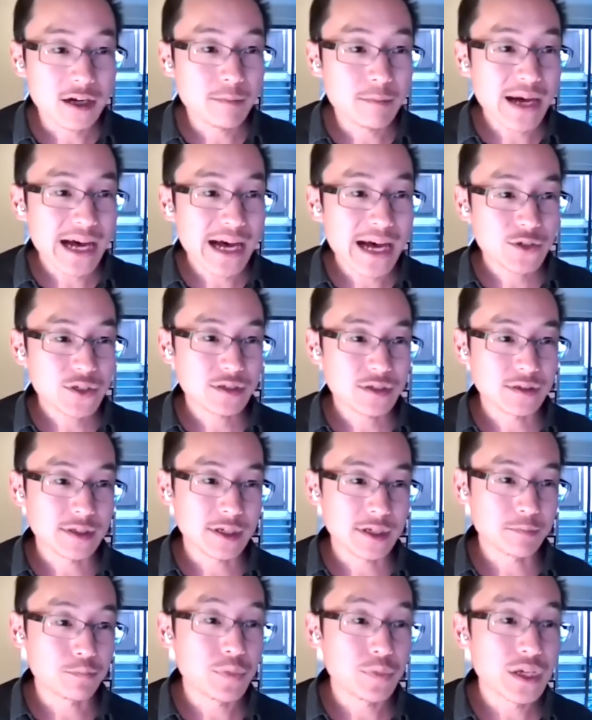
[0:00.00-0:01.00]
about
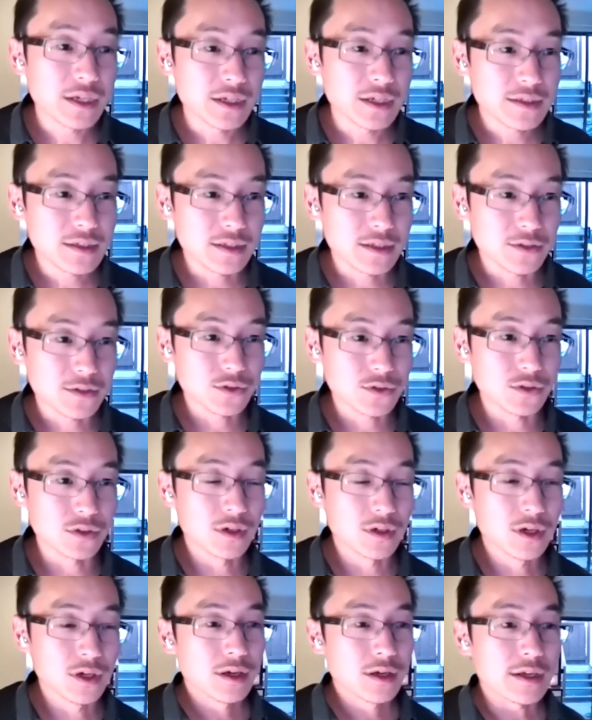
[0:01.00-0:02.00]
the ability
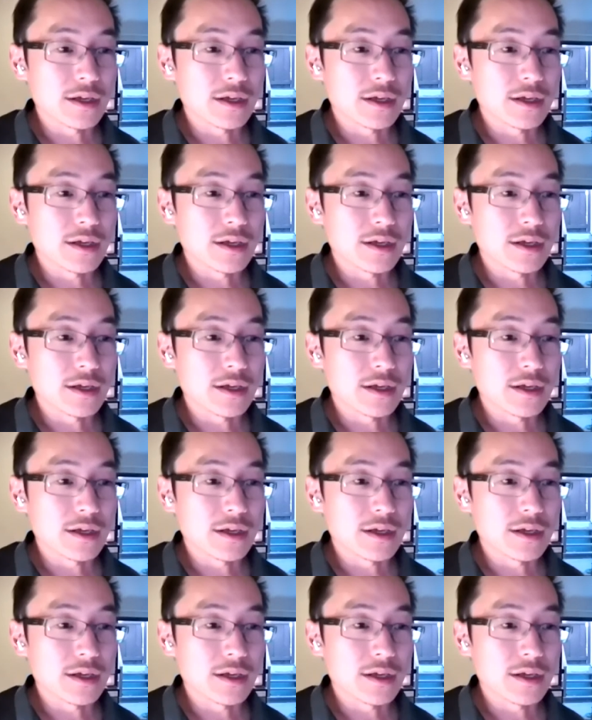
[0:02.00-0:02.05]
to